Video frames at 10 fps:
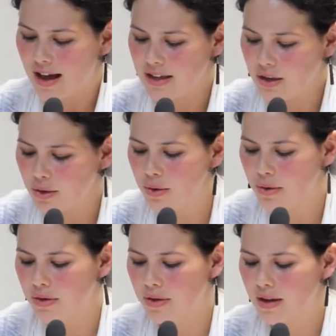and
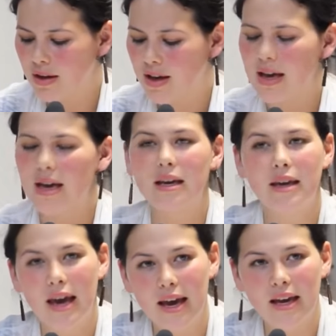youth
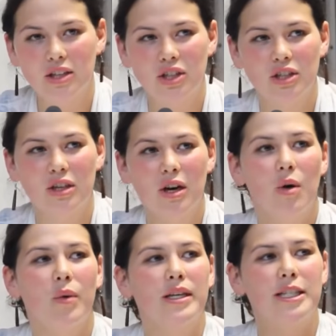engage,
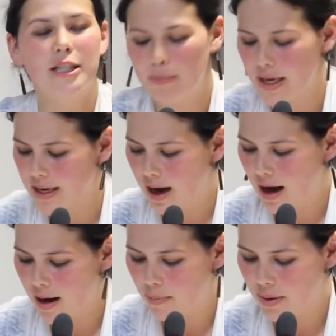we speak
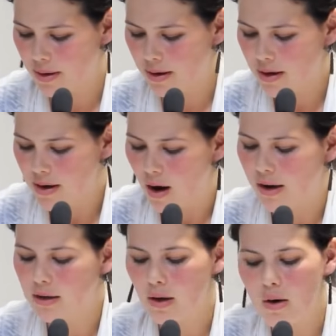up
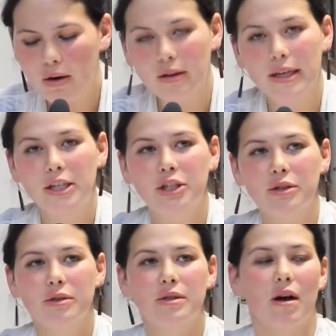on local
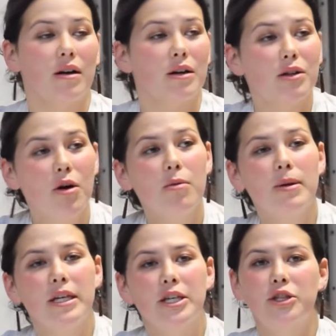issues, on
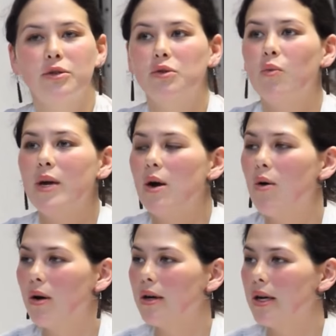global issues, we
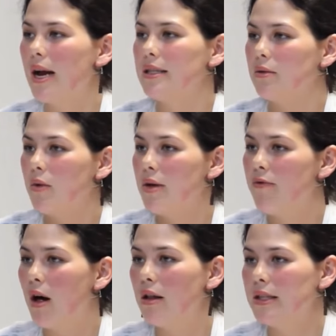organize and we
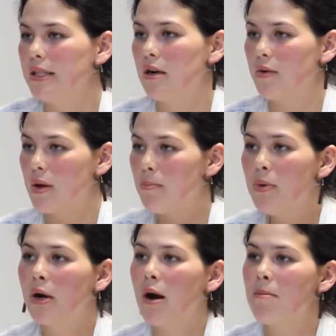volunteer and we
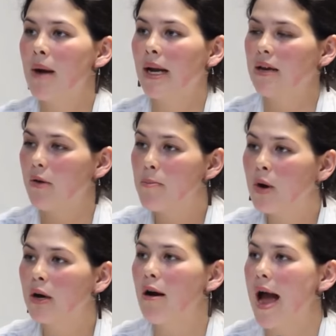put our money and we
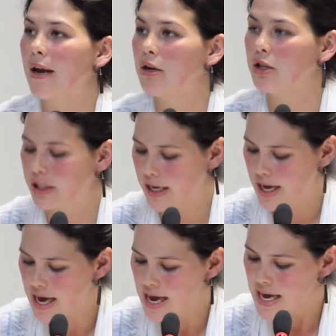put our energy
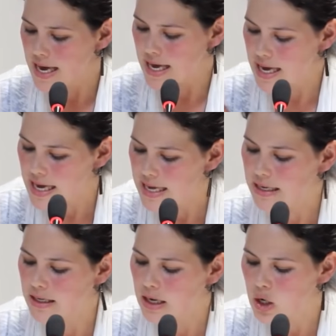
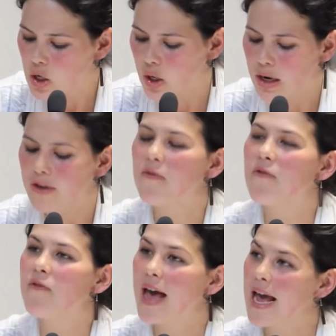in good
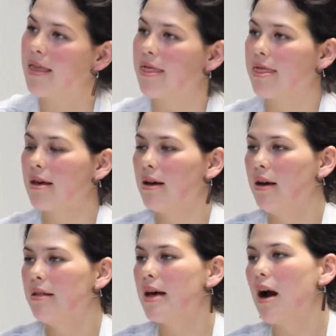faith
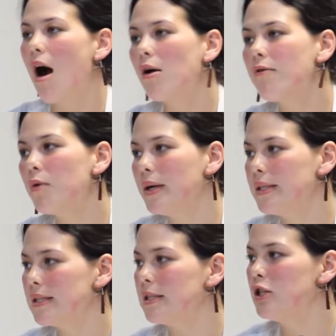that our
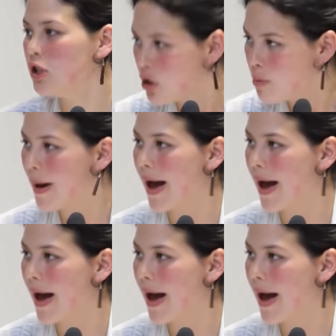voices do